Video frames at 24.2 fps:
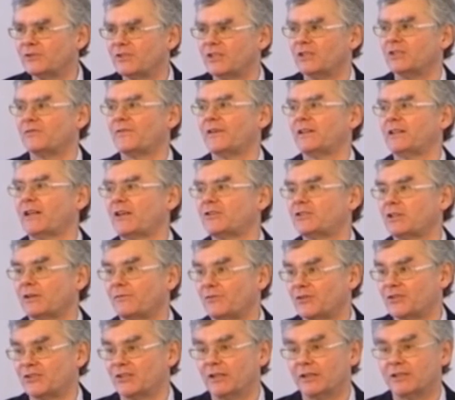these fantastic
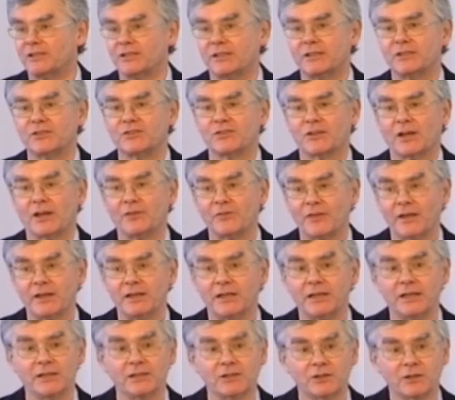facilities, and they
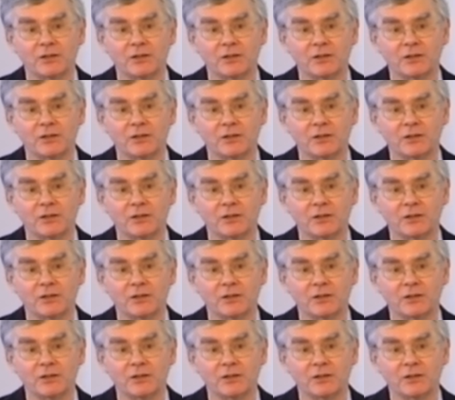needs